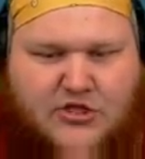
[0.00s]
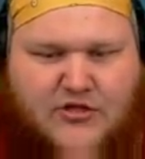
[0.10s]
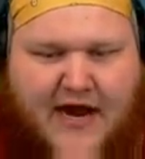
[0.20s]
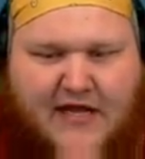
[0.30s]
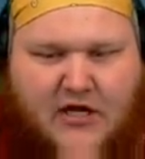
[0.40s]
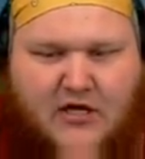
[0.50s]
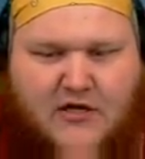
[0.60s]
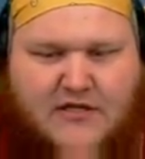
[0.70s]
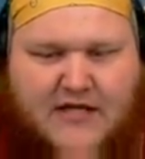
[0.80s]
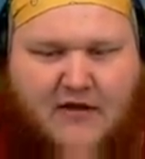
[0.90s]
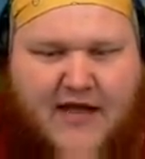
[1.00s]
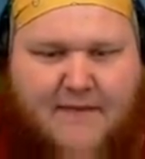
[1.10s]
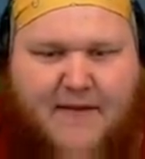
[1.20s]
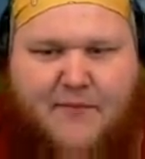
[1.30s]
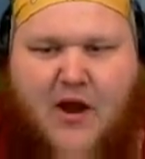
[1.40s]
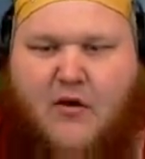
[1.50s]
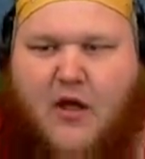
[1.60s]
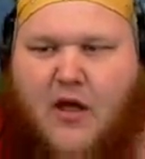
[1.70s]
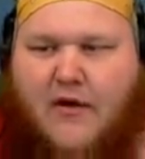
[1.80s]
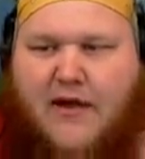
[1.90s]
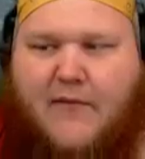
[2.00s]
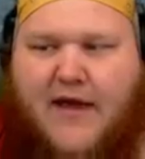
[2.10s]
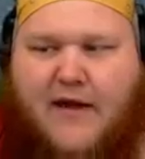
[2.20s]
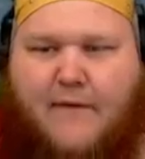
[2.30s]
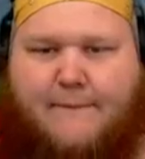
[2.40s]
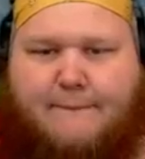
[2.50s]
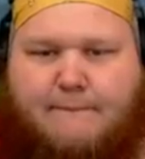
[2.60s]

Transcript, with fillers: straggler. Don't hit me, bro. Okay, we gotta go.